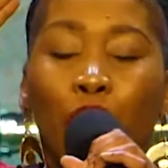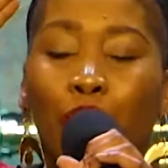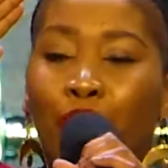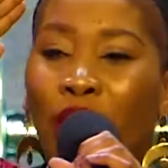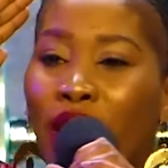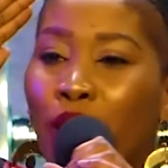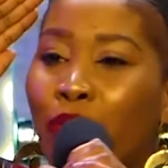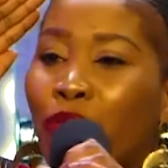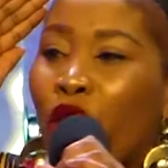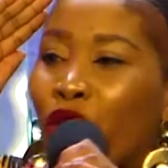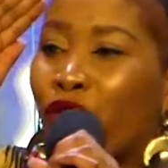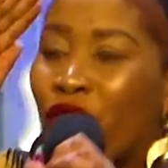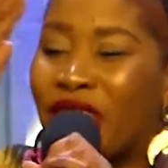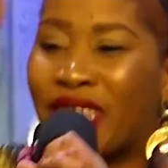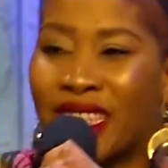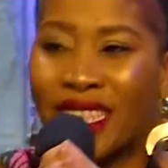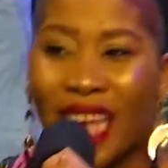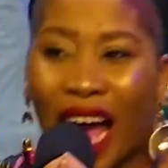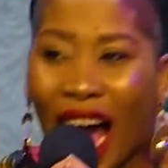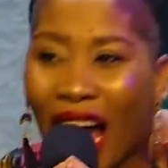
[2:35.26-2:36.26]
being
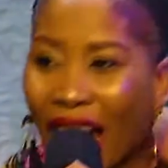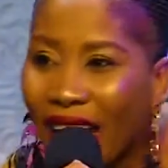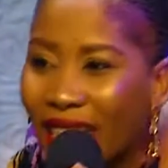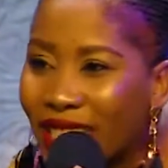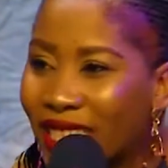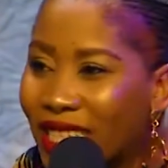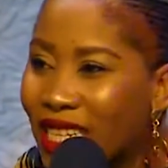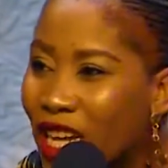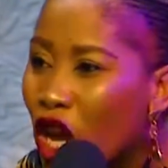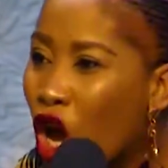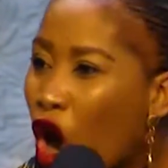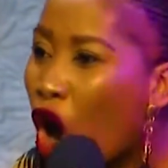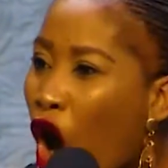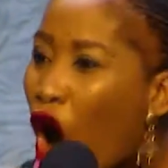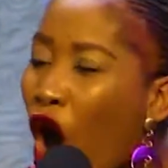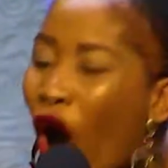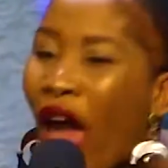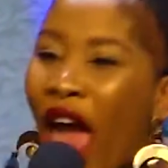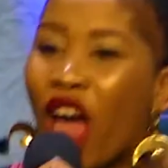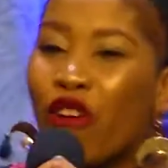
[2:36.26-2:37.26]
prophesied
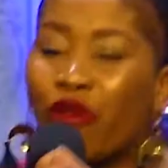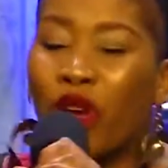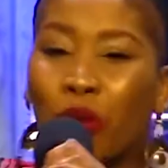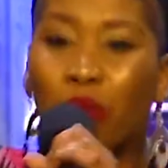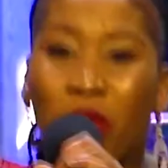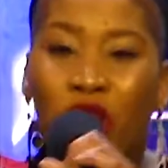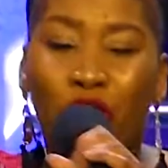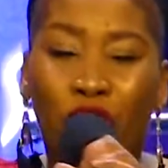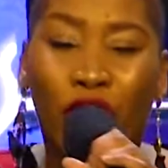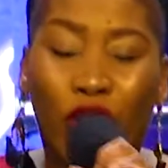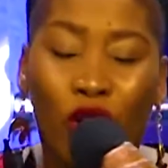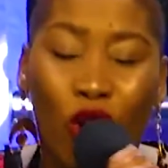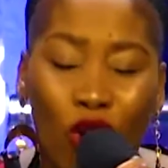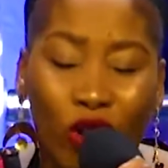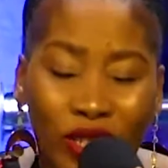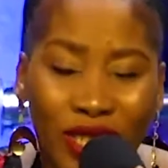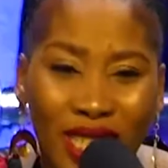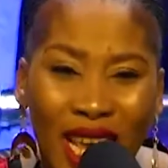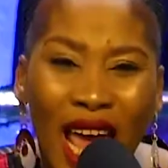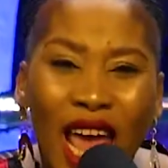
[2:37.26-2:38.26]
or having
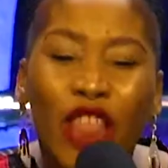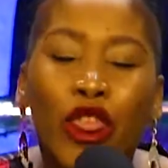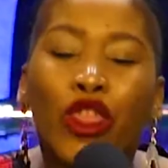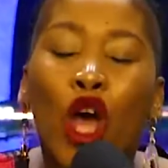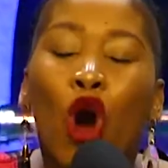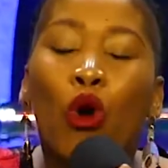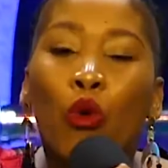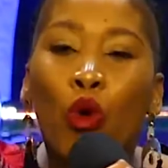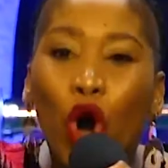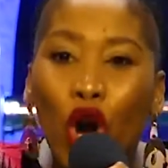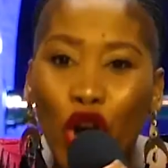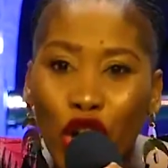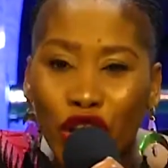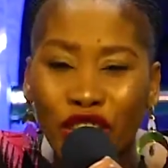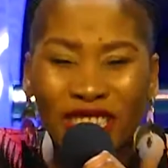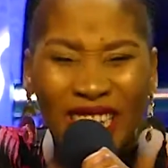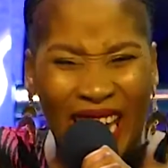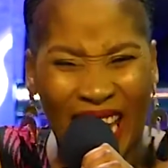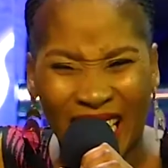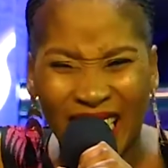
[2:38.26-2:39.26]
miracles. The
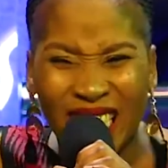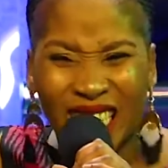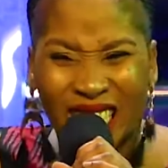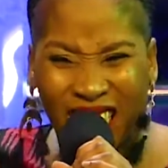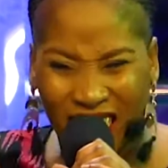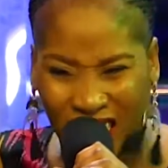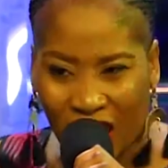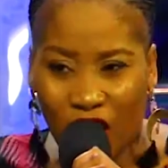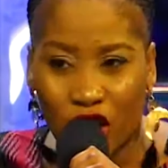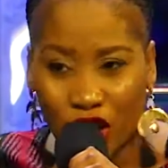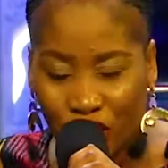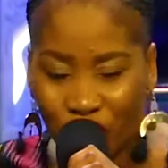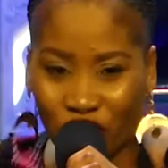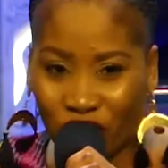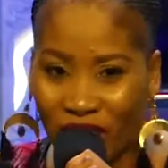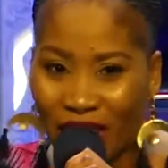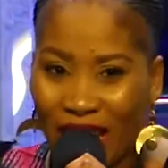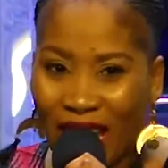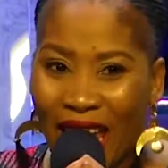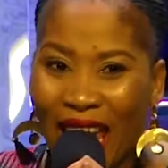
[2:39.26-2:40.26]
word in this
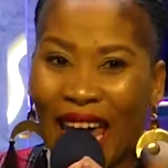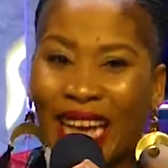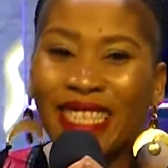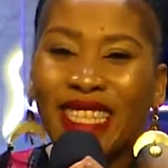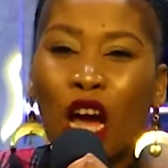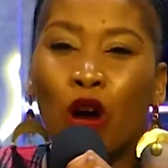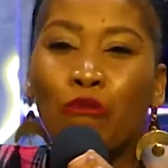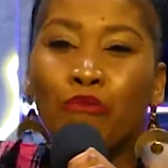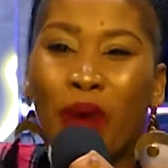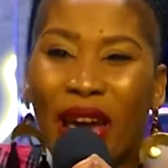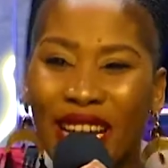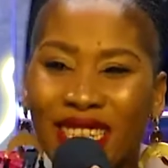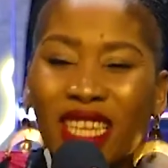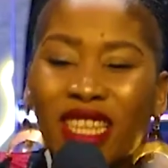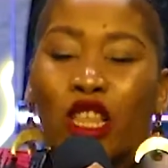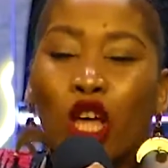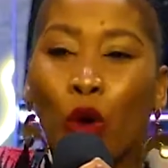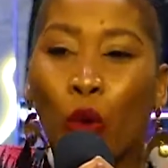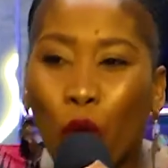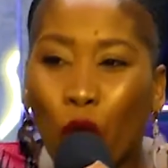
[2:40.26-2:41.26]
church is
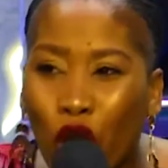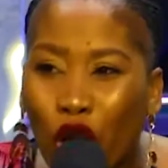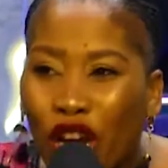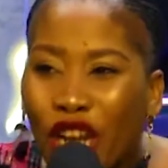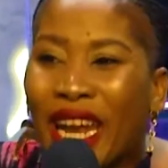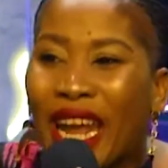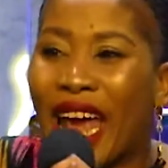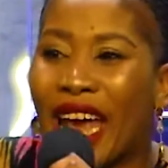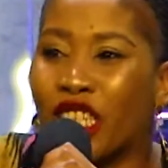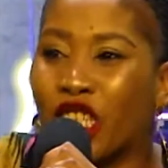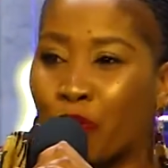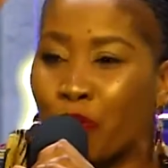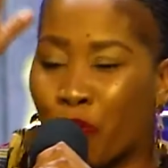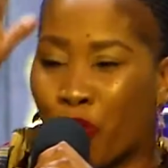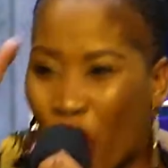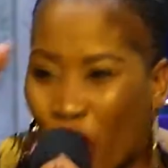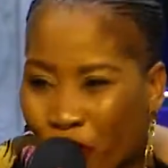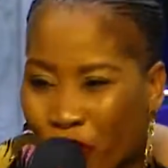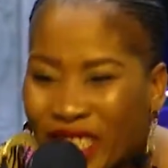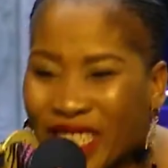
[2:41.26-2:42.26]
amazing. The word is
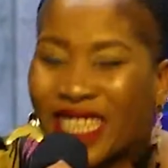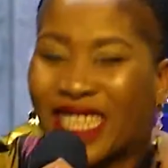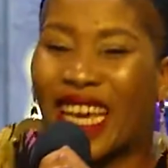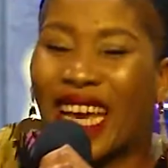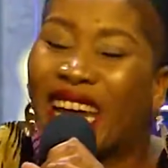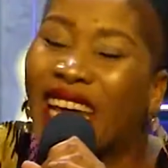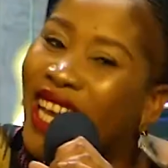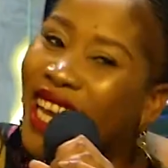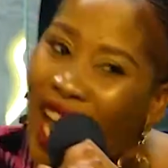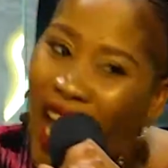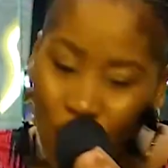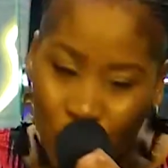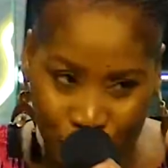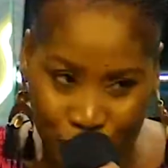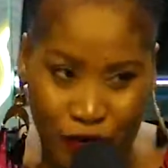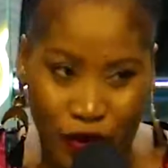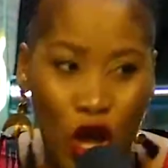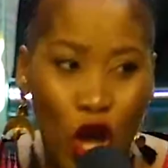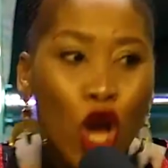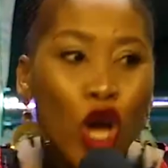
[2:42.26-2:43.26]
prophecy enough
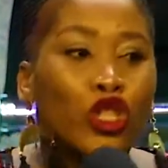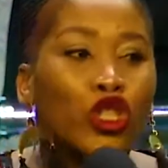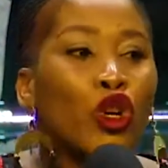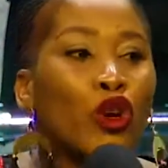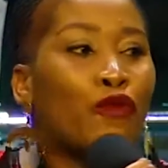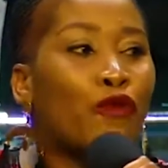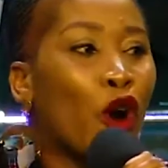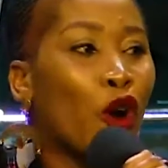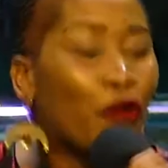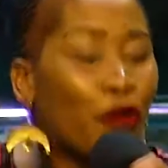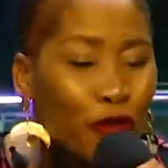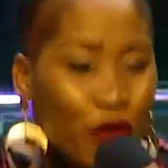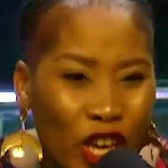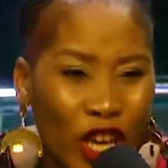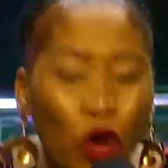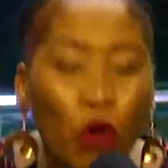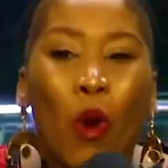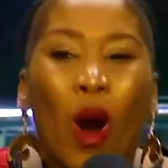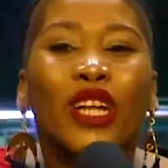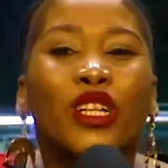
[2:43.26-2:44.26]
to
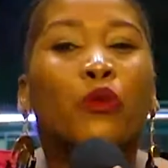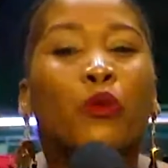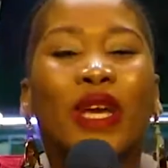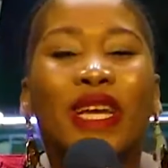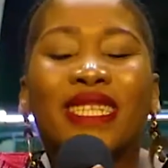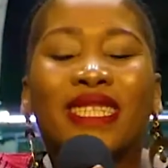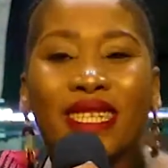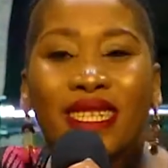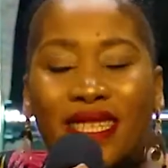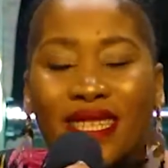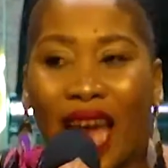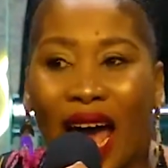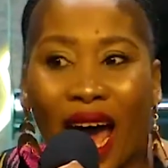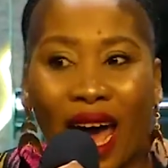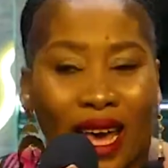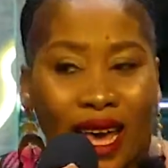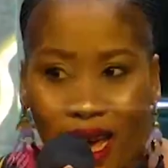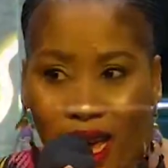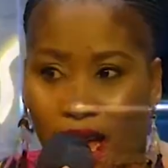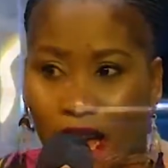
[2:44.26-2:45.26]
fulfill what we
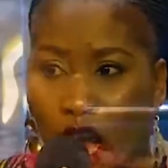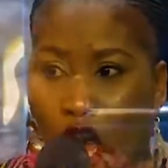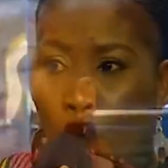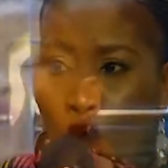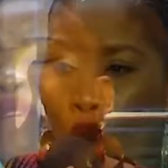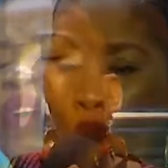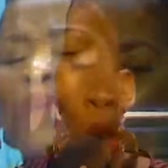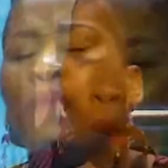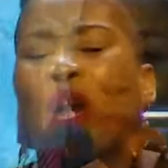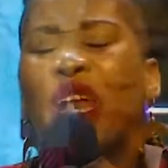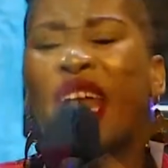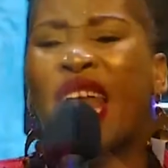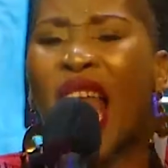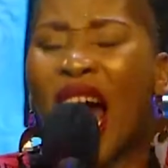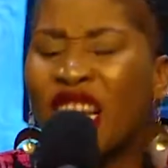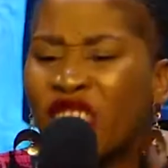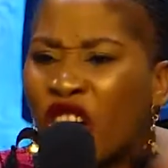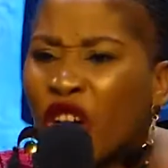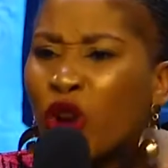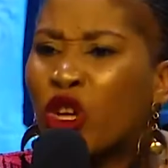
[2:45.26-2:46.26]
desire. Even when
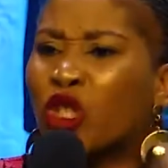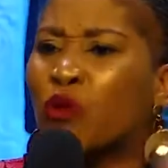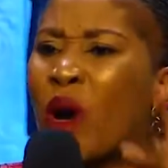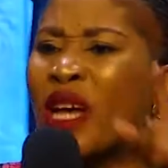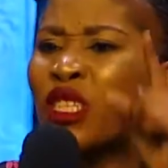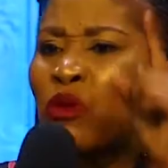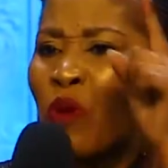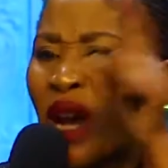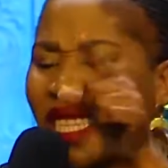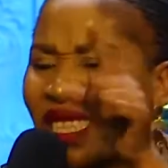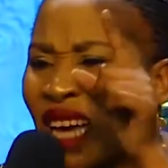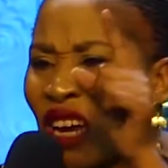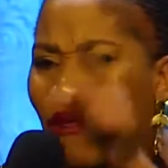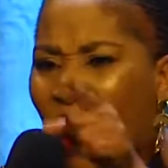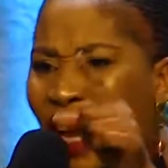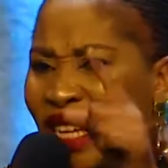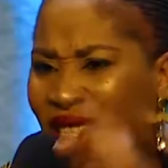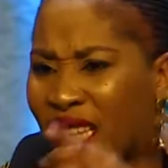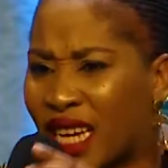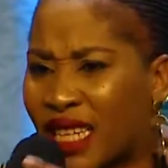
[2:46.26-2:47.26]
Lazarus was
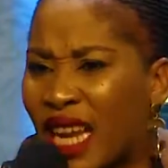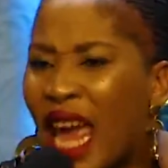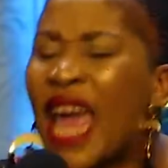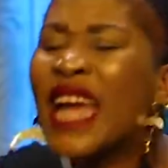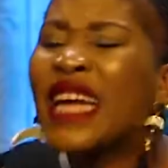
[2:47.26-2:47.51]
resurrected,